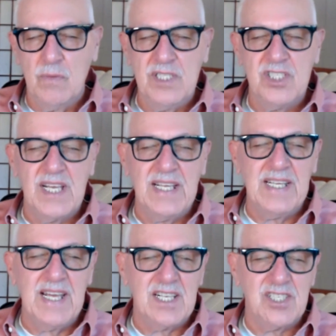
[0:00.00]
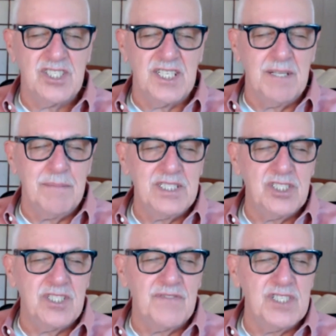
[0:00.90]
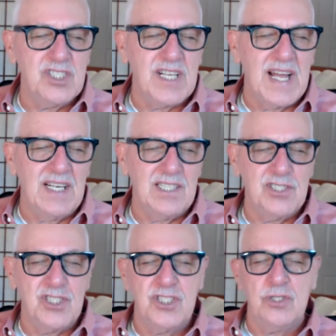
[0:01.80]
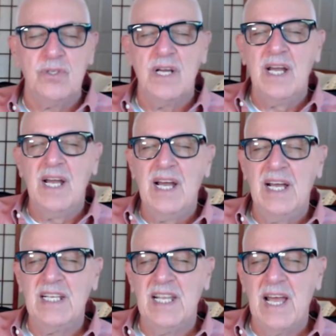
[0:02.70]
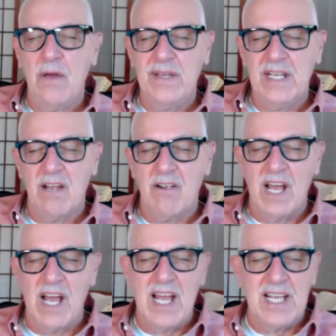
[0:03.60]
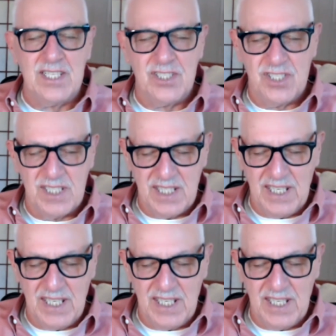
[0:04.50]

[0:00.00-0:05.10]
We say yes in the midst of the silence to allowing our eyes,